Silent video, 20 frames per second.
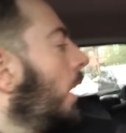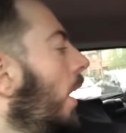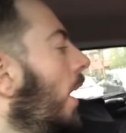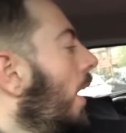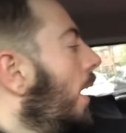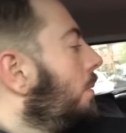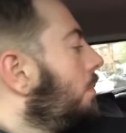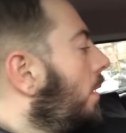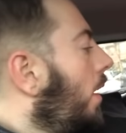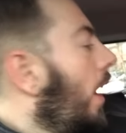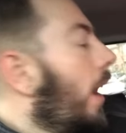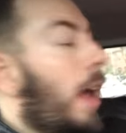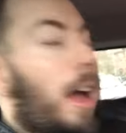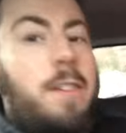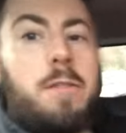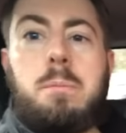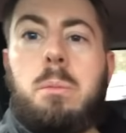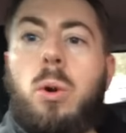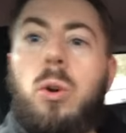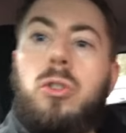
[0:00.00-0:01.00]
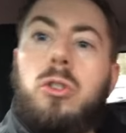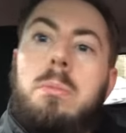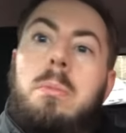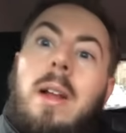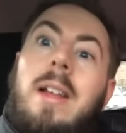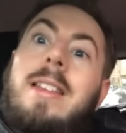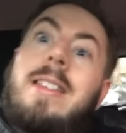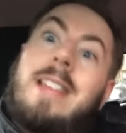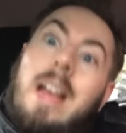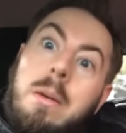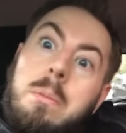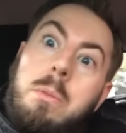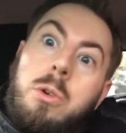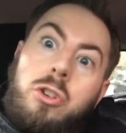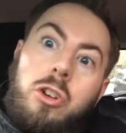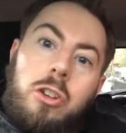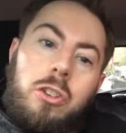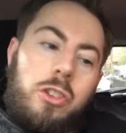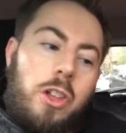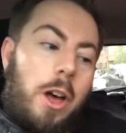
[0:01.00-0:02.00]
I have bought some nice
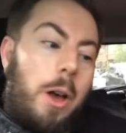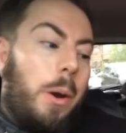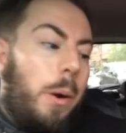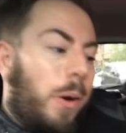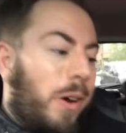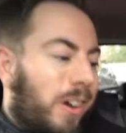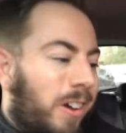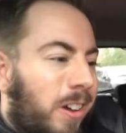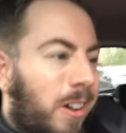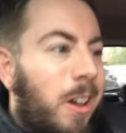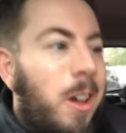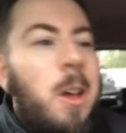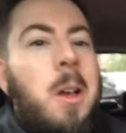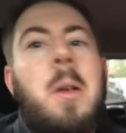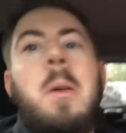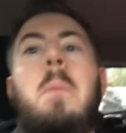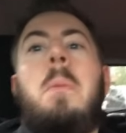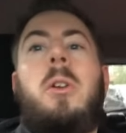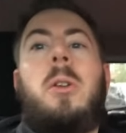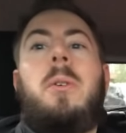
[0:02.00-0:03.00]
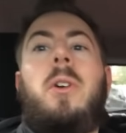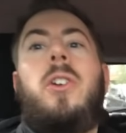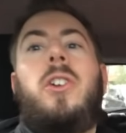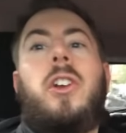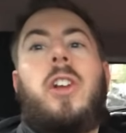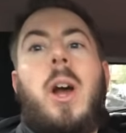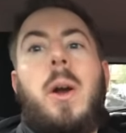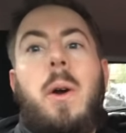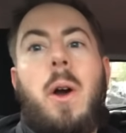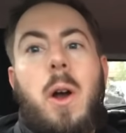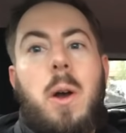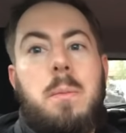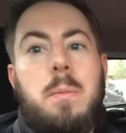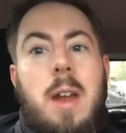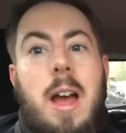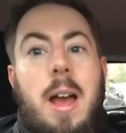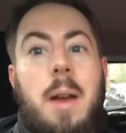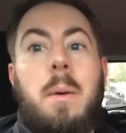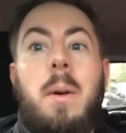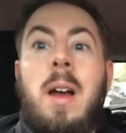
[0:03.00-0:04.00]
sandwiches though, which I'm going to go home
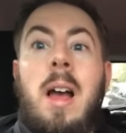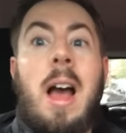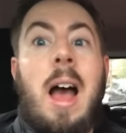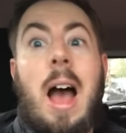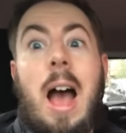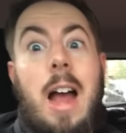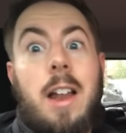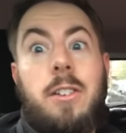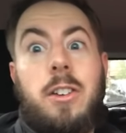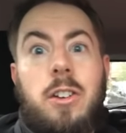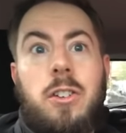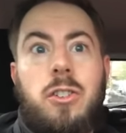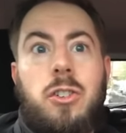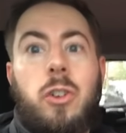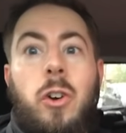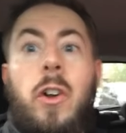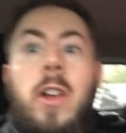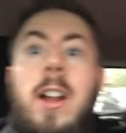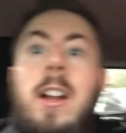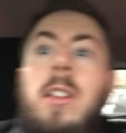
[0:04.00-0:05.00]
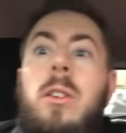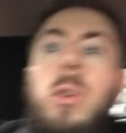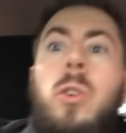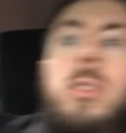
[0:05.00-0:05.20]
now and enjoy. And it's